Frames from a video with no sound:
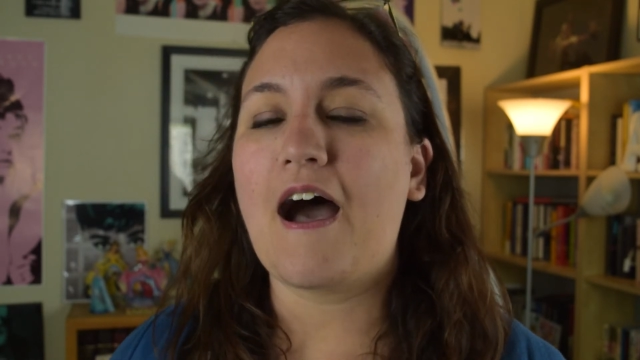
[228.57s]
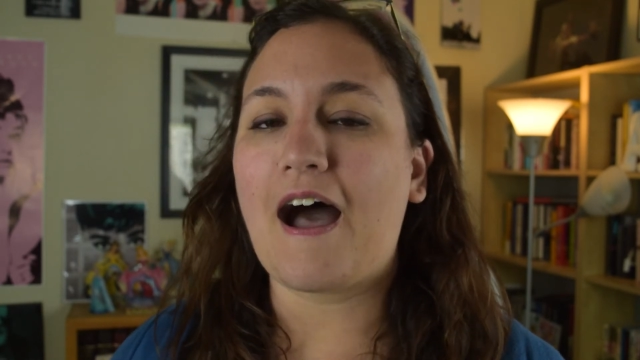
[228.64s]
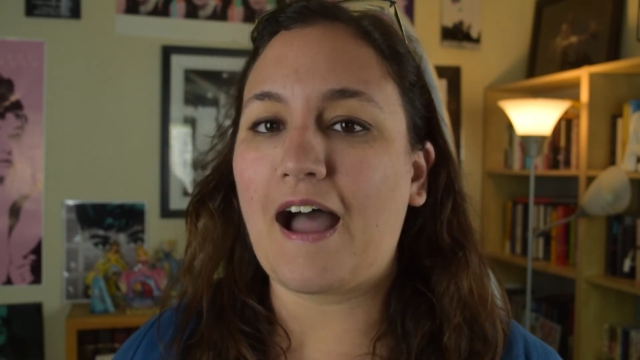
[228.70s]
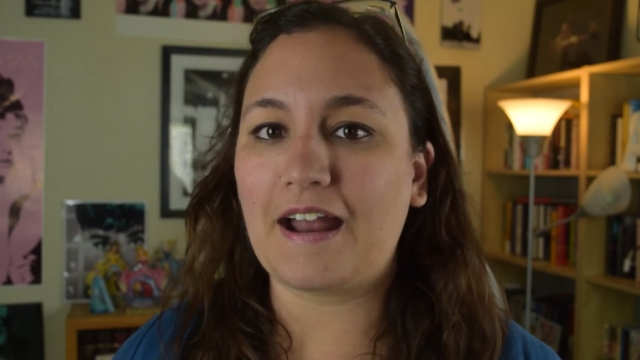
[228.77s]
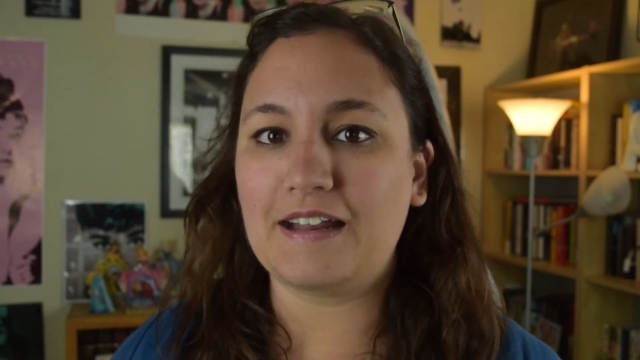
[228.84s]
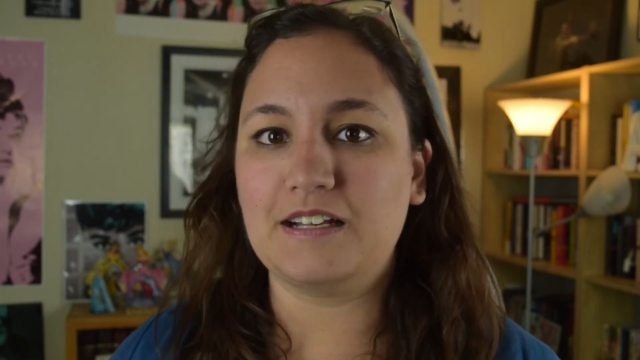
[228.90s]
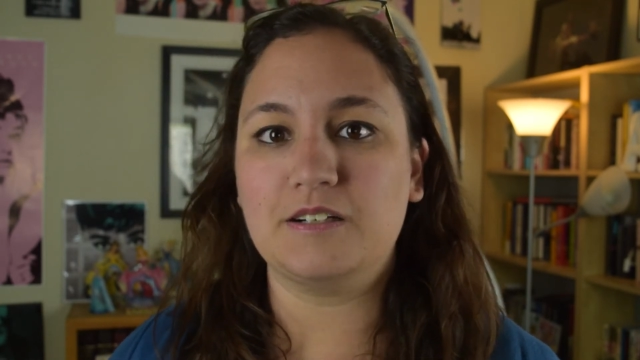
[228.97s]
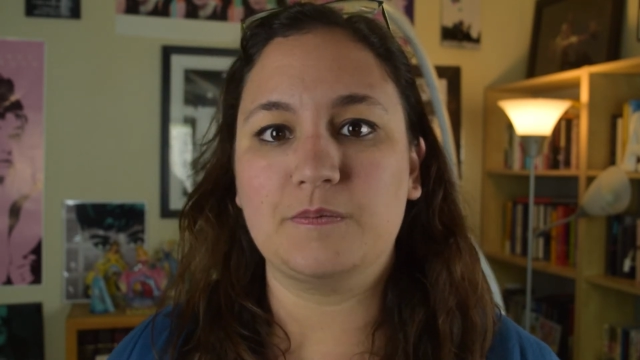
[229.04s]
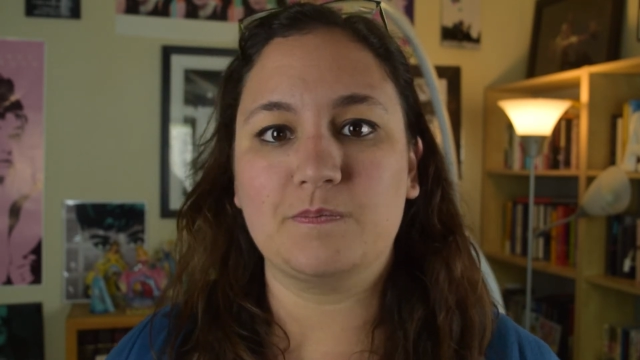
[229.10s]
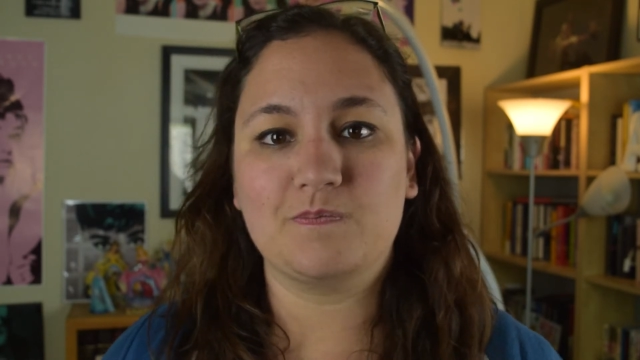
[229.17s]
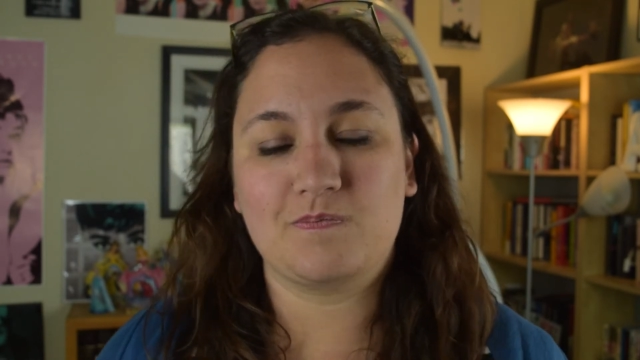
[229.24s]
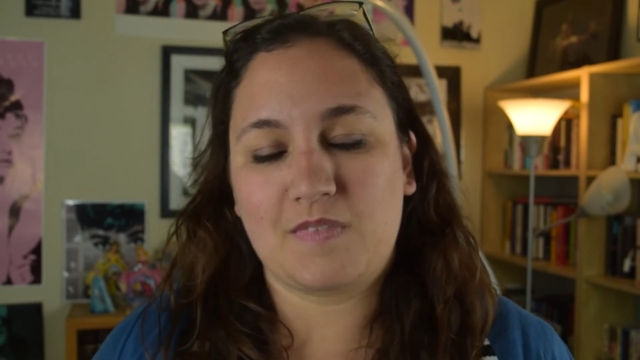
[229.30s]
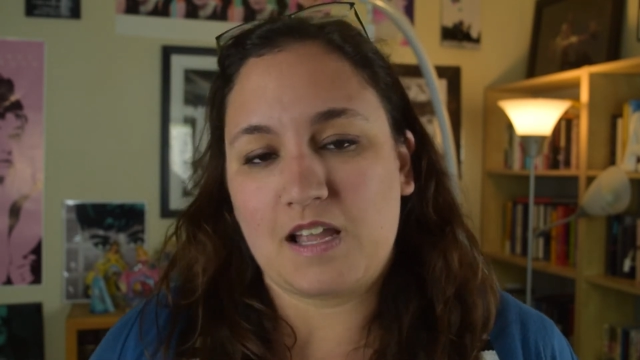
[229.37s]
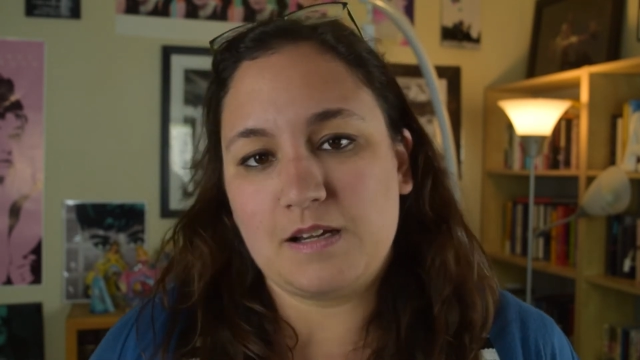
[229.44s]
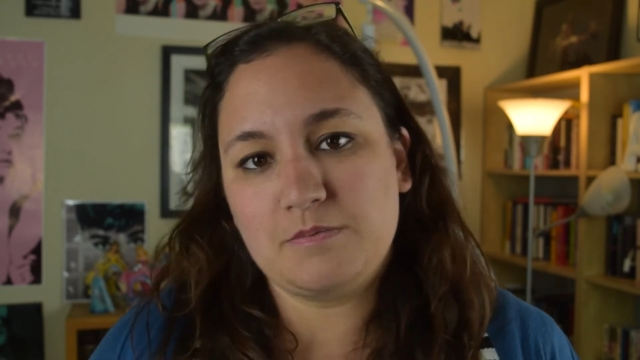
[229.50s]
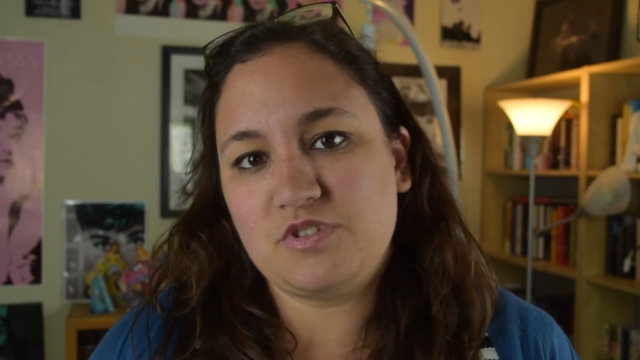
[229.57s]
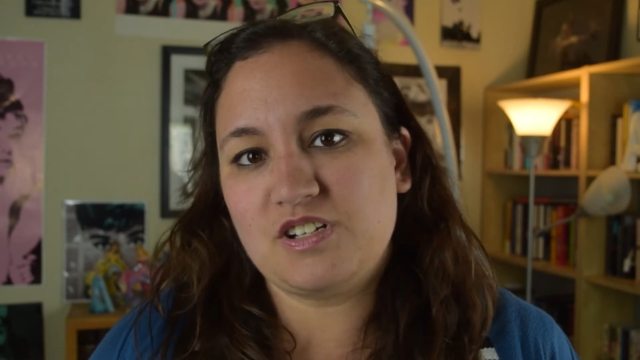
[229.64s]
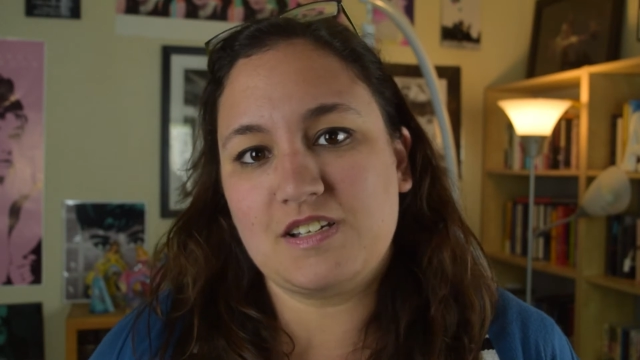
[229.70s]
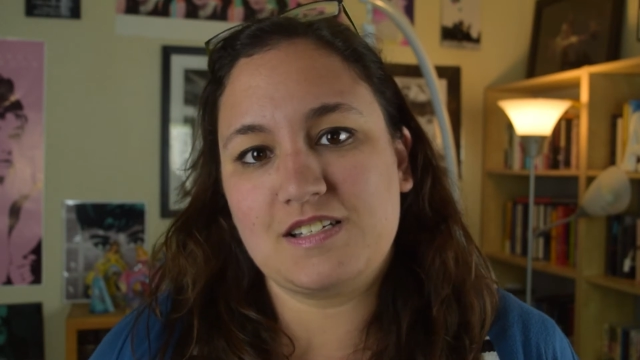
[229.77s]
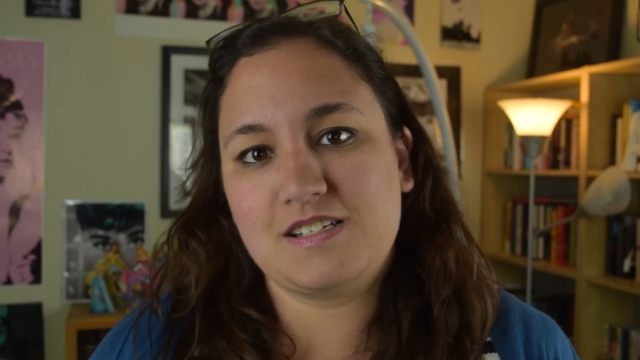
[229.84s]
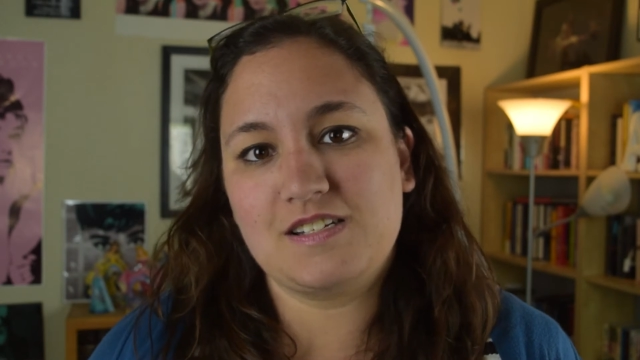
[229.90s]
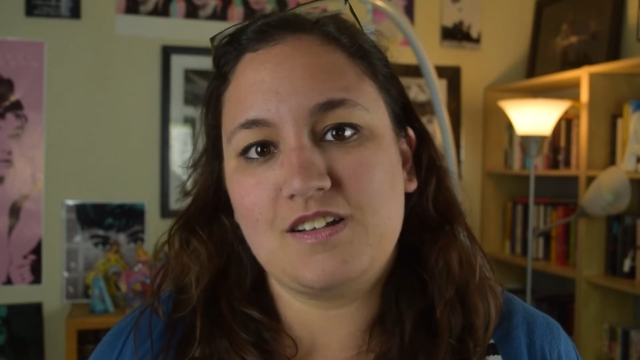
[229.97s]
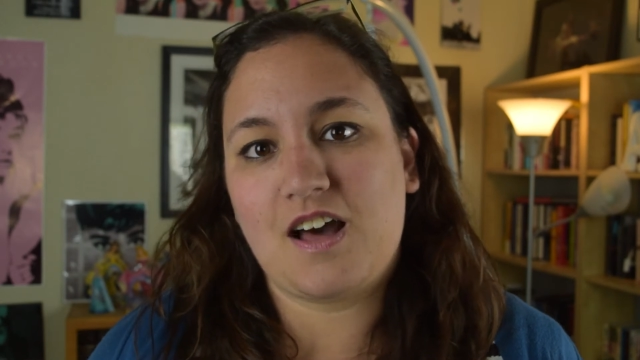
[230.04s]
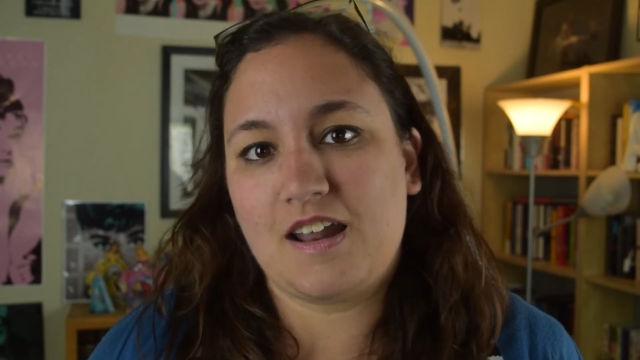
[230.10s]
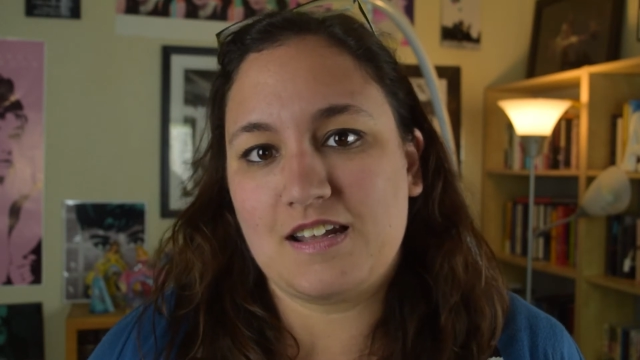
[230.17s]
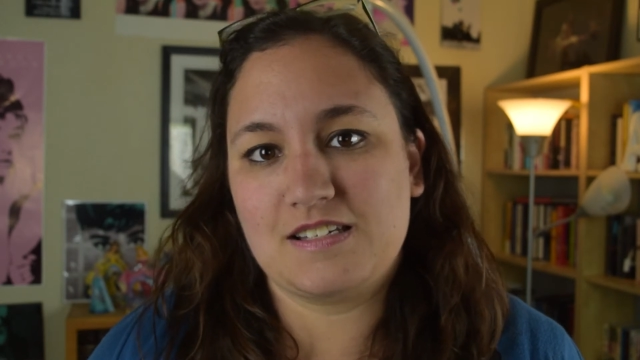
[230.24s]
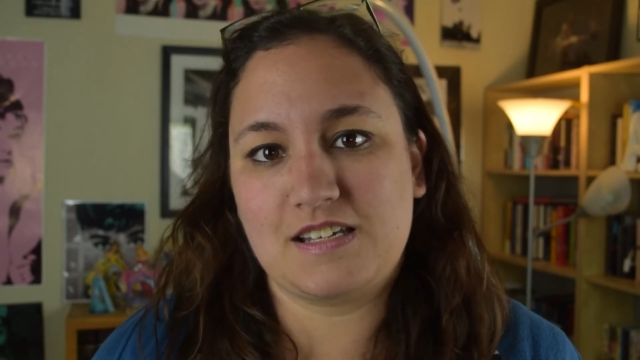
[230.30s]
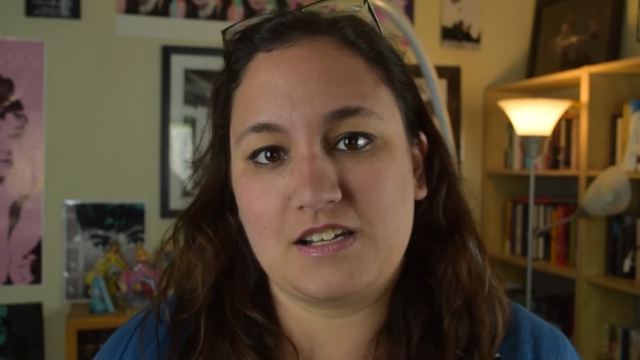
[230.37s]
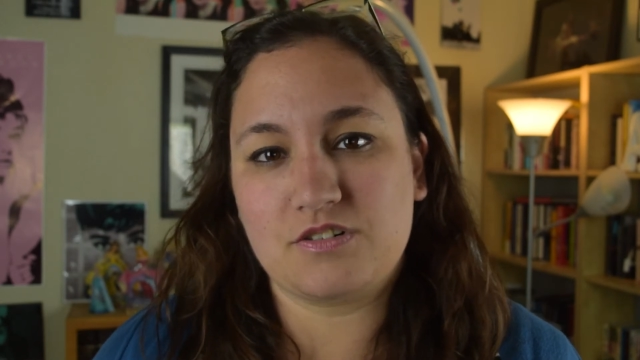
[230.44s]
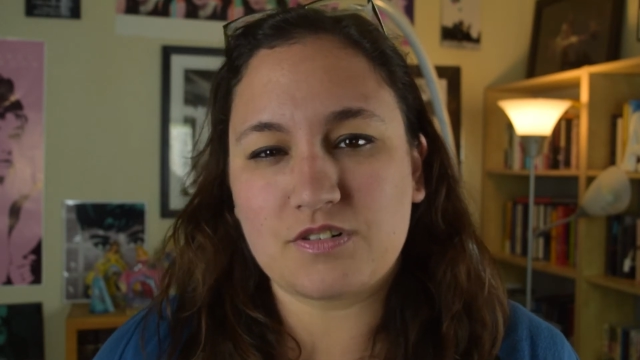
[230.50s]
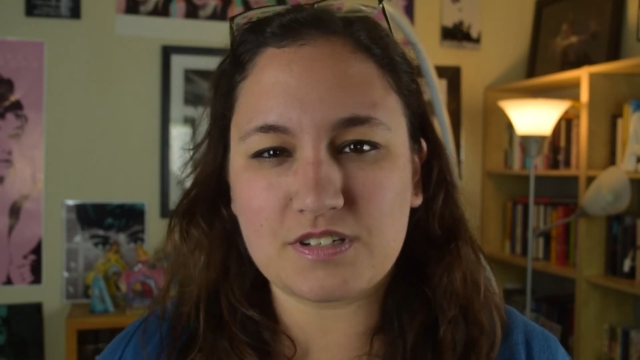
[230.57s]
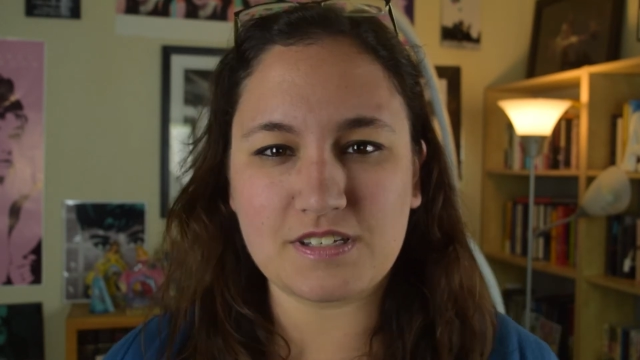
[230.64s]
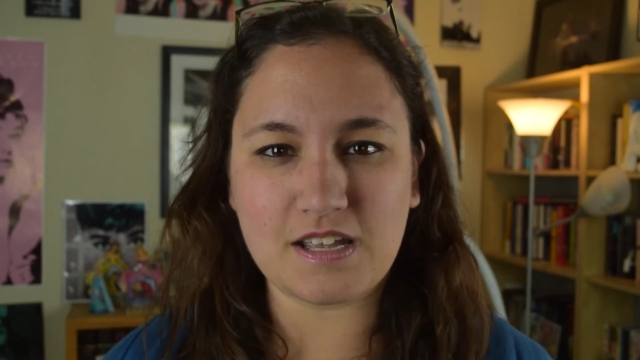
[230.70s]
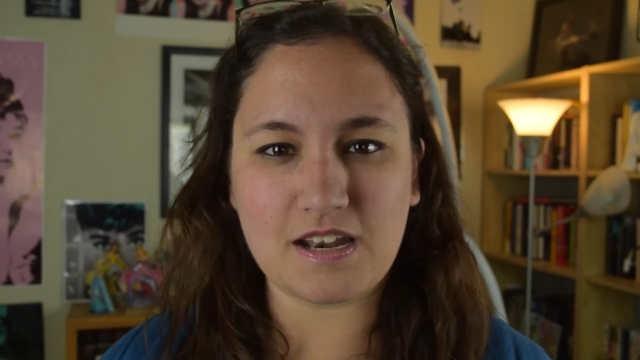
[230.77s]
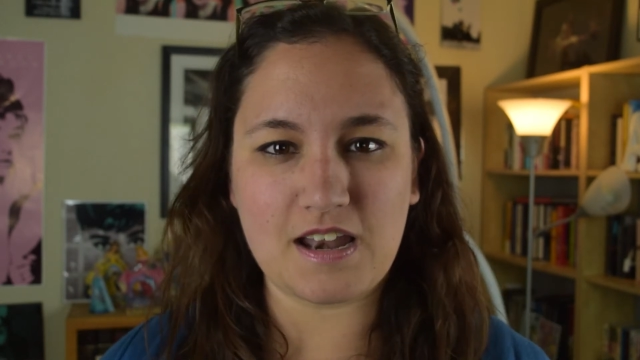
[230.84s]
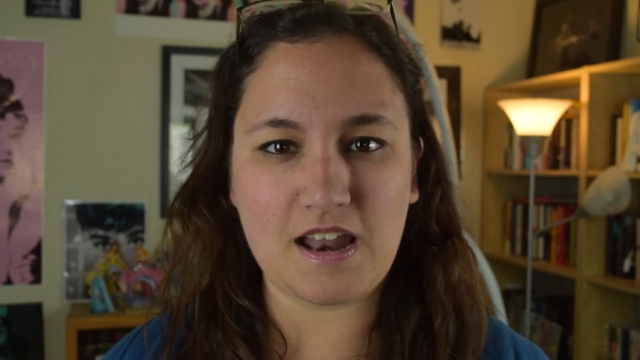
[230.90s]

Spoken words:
I'm just not as interested